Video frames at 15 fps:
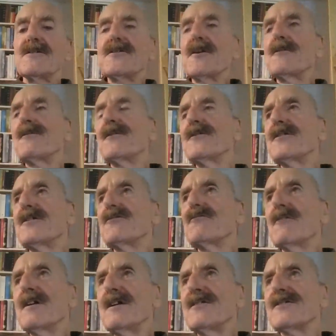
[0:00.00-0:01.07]
So for this
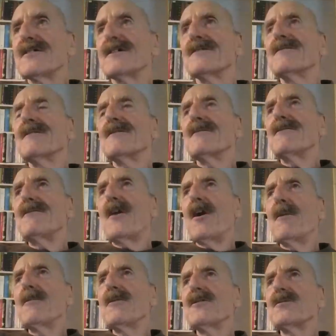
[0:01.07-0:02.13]
reason,
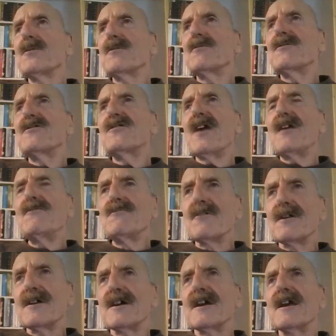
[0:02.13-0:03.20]
farmers will
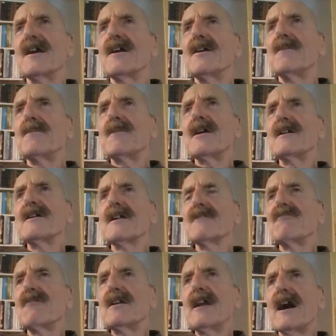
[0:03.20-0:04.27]
generally be a
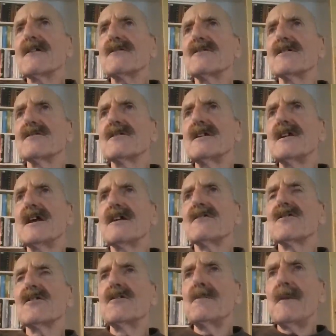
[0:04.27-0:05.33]
little reluctant to let
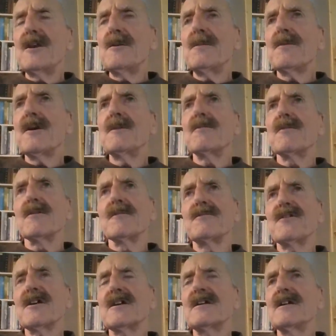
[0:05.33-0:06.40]
too many people,
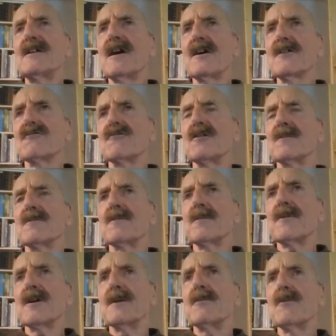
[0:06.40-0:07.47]
particularly large groups of
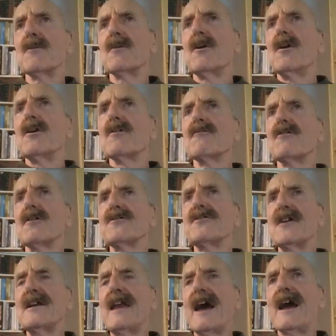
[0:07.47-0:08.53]
people, cross
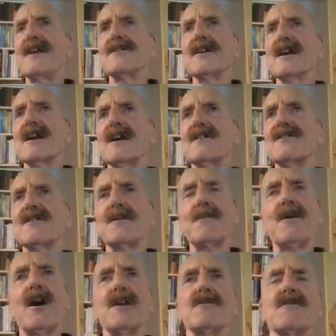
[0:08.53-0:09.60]
their land in case they're
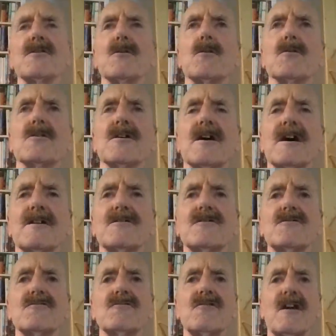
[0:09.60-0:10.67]
part of an
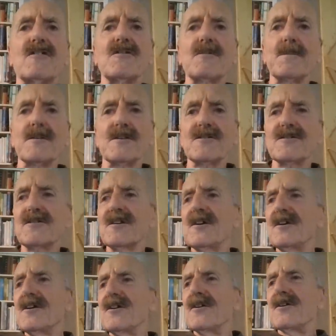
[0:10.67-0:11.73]
organised trespass
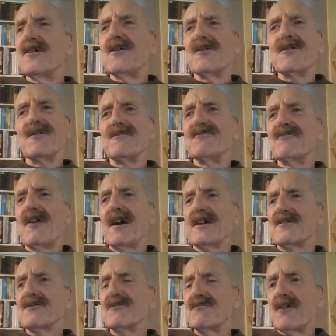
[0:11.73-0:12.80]
or
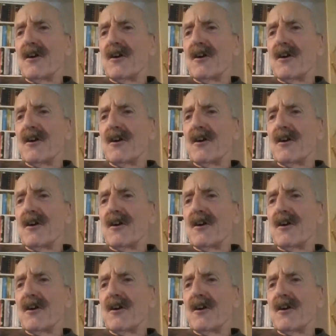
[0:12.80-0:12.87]
right to